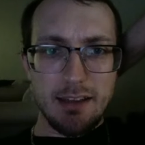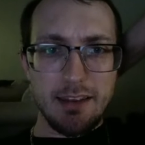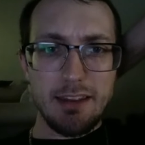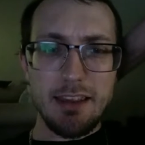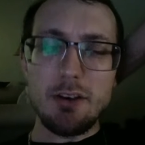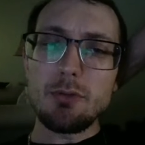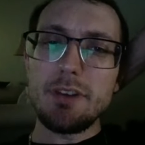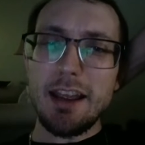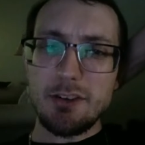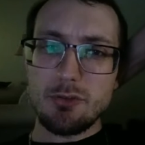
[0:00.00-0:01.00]
they
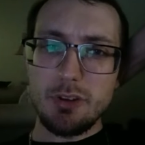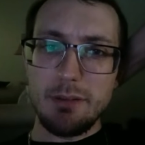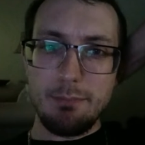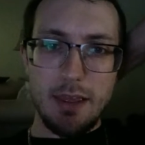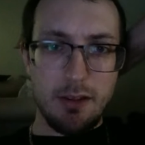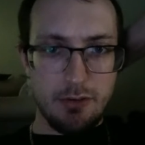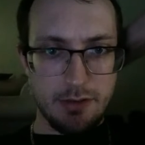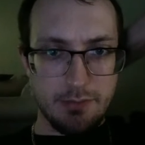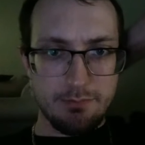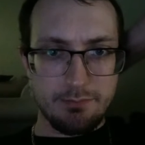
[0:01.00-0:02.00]
don't naturally
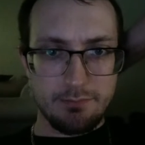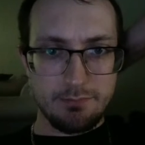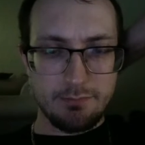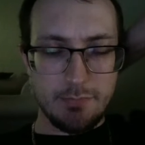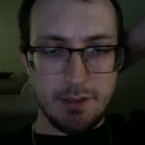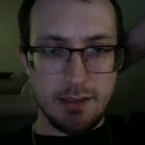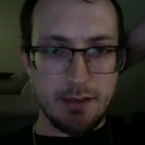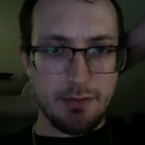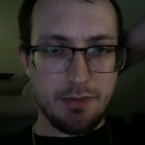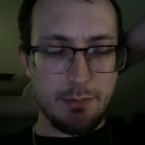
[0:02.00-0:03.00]
meld,
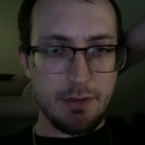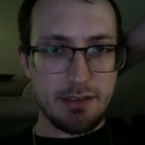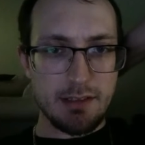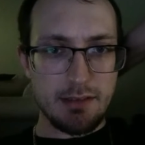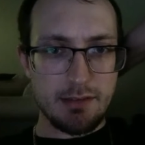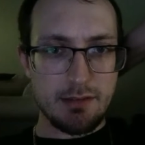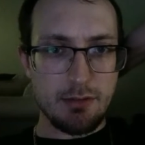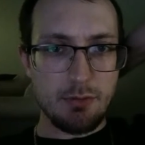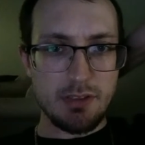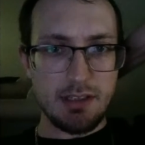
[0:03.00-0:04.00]
if that makes sense.
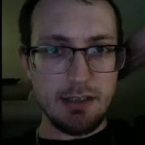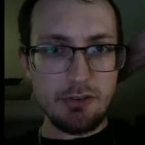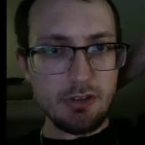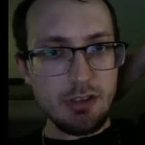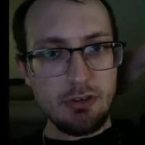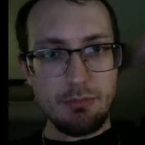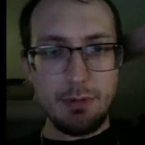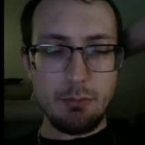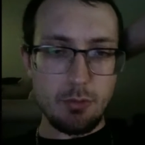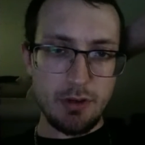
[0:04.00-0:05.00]
So essentially you'd
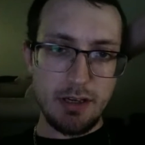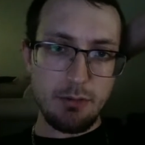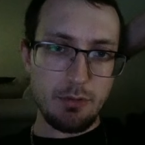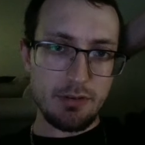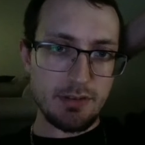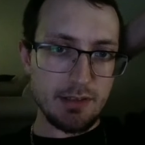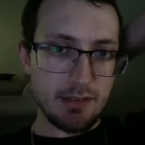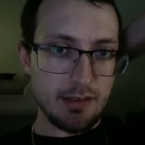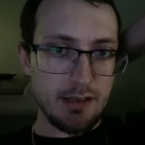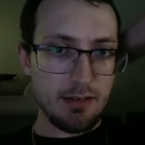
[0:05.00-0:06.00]
be working with
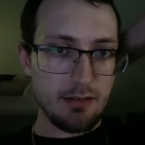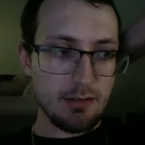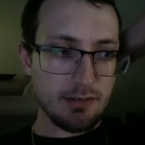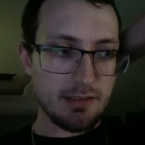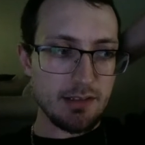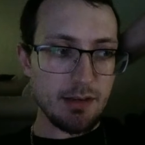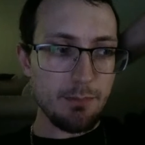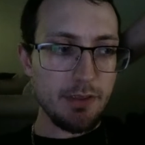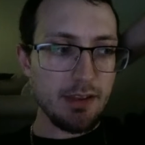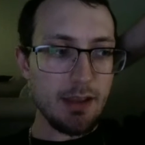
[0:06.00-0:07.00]

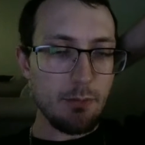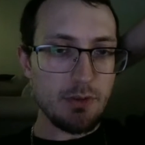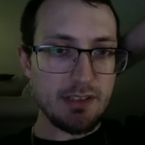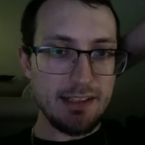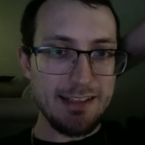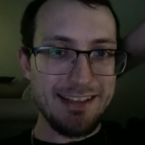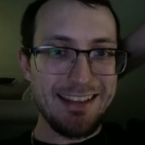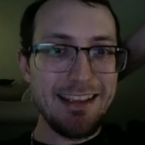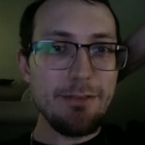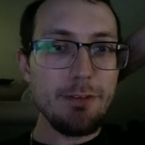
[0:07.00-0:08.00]
something that was
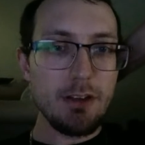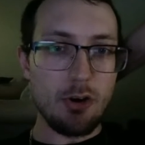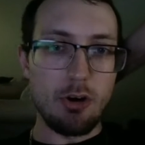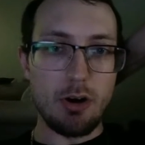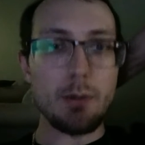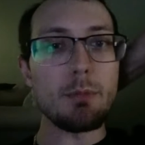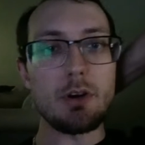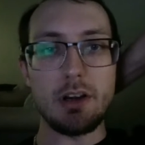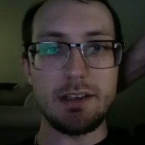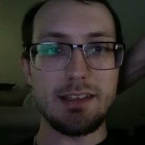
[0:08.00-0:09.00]
given
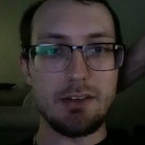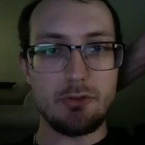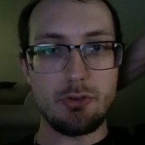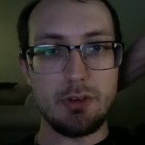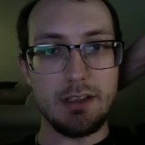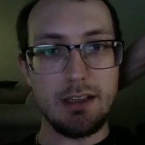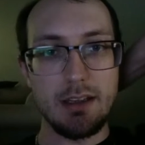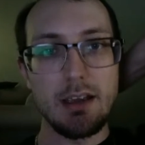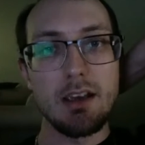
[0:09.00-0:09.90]
armor, essentially,